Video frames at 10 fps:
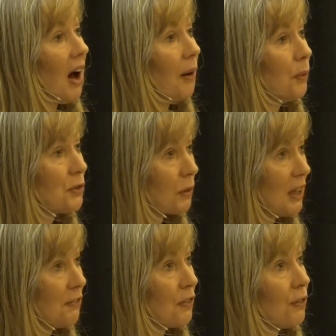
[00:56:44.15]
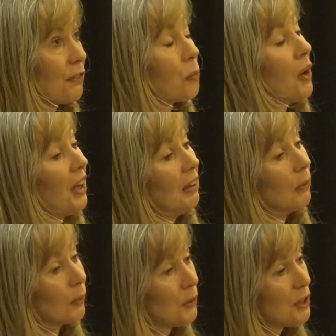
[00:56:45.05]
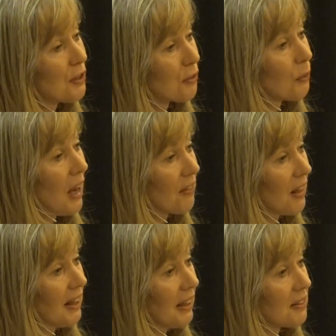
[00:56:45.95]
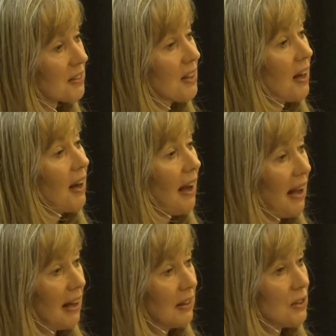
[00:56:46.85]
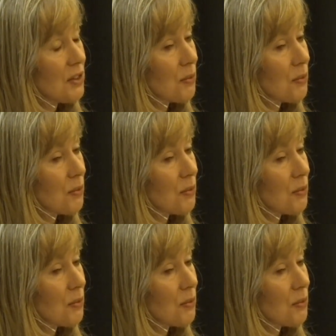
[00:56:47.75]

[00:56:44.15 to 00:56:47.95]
I was grateful for what I learned through athletics and